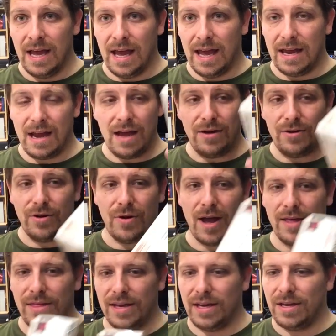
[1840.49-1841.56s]
And I don't know,
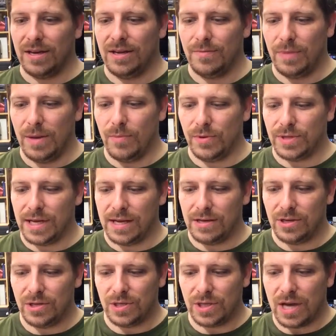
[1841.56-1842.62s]
I think people tend to
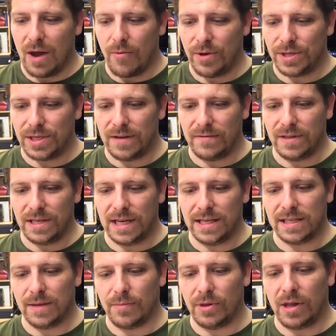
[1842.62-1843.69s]
just not want stuff that
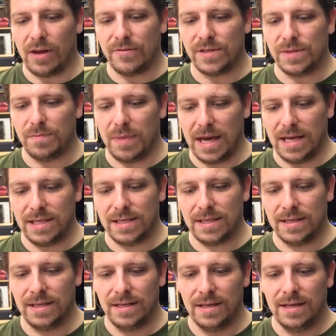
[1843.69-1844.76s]
takes up a lot of space.